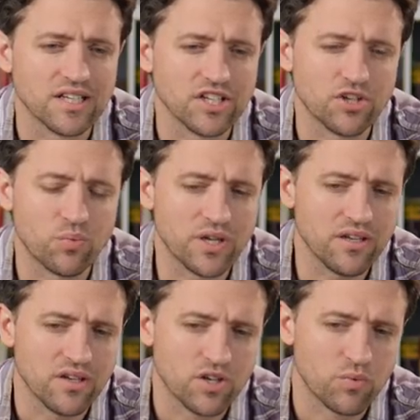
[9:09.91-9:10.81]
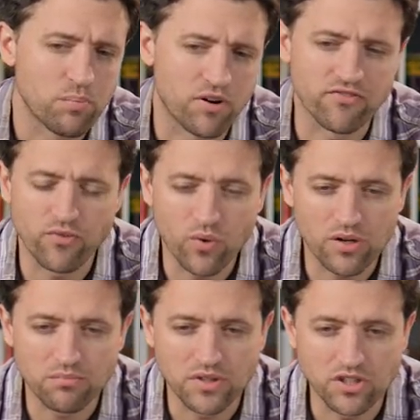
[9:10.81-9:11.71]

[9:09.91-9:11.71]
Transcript: you know we we perform